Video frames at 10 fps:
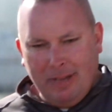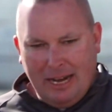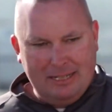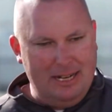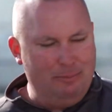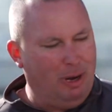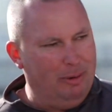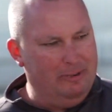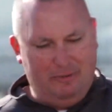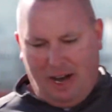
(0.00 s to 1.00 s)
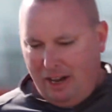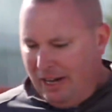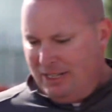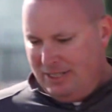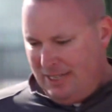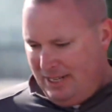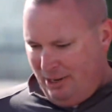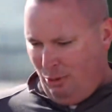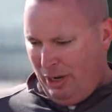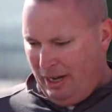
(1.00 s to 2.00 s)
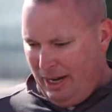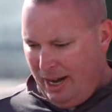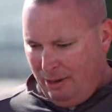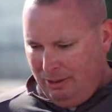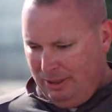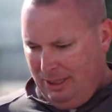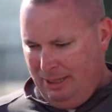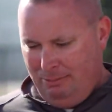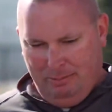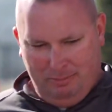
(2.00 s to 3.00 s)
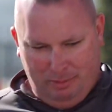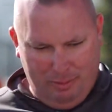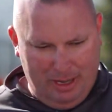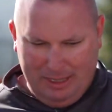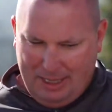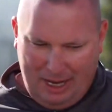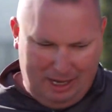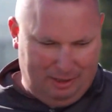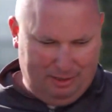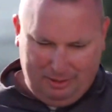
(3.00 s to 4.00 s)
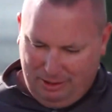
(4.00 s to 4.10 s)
eighteen probably fire agencies here working now um, from inside, or,